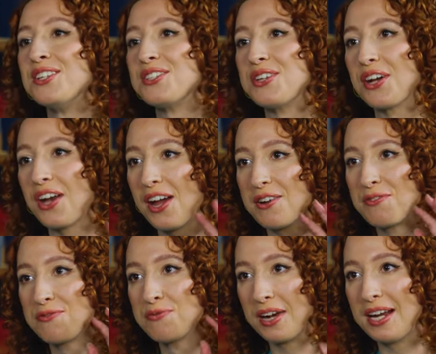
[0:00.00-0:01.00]
So kind
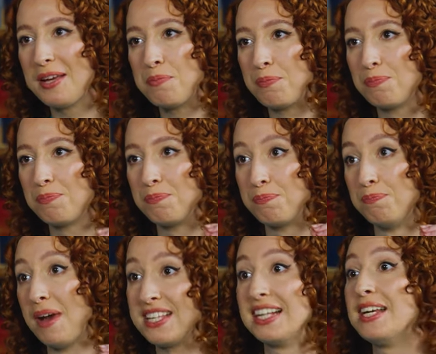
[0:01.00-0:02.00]
of really
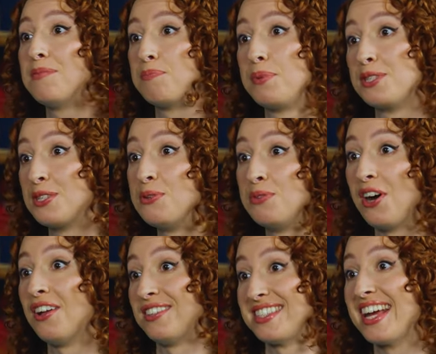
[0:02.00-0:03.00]
basically pursue dance.